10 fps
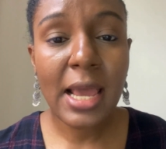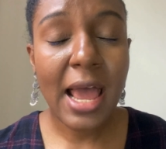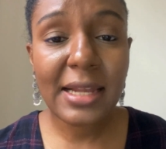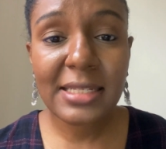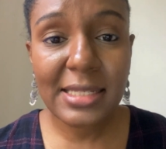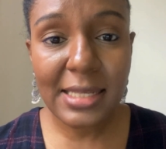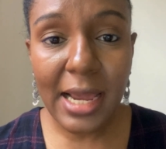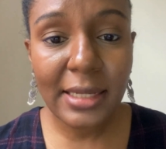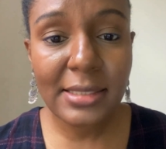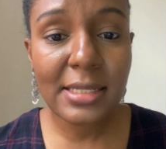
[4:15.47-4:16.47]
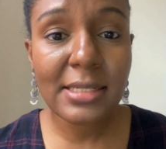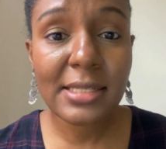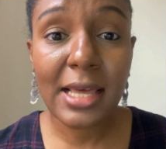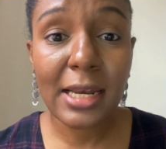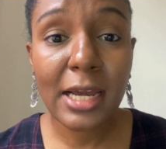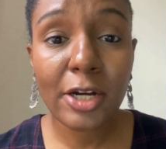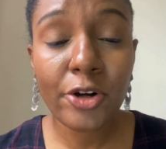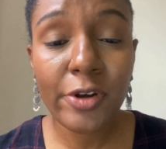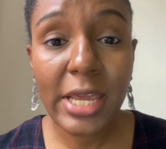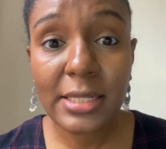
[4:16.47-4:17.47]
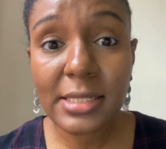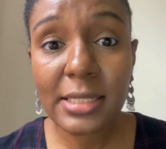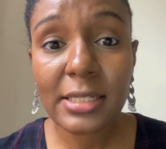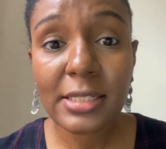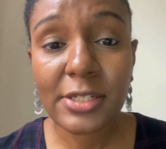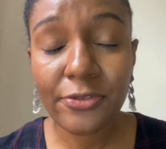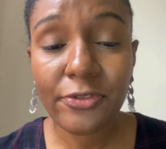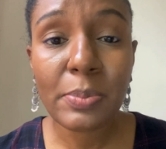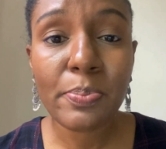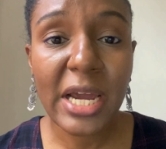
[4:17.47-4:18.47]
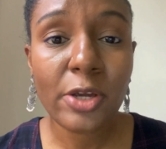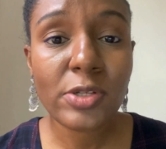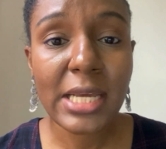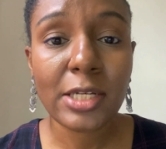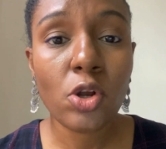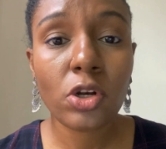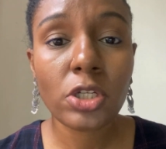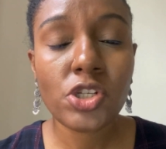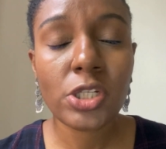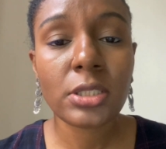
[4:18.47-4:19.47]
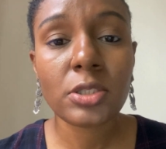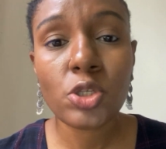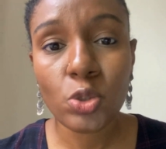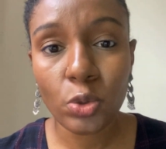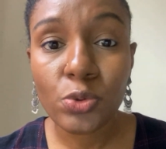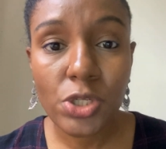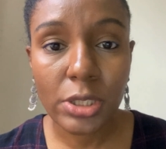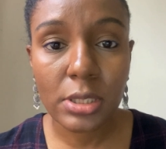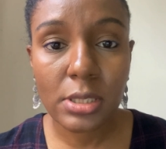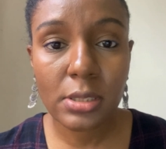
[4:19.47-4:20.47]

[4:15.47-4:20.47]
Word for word: and scientists that are creating different biotechnological solutions.